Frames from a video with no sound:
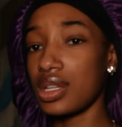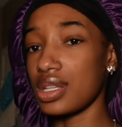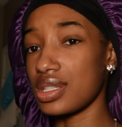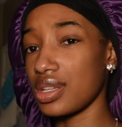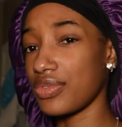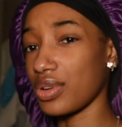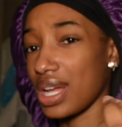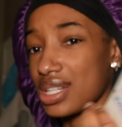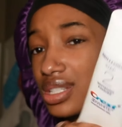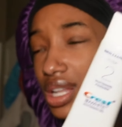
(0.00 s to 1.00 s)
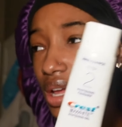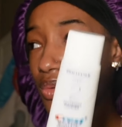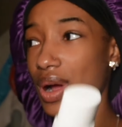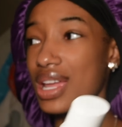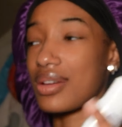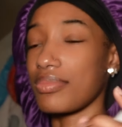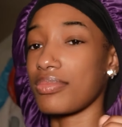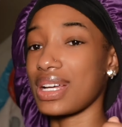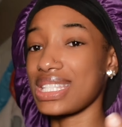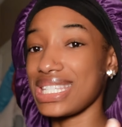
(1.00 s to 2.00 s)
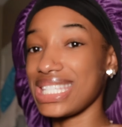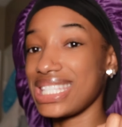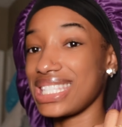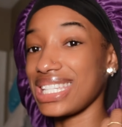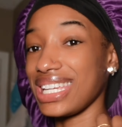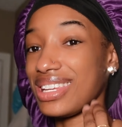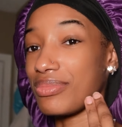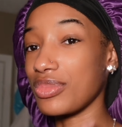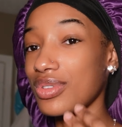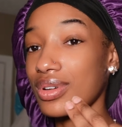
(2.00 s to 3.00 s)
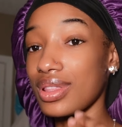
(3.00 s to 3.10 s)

to see if it'll actually like whiten my teeth anymore.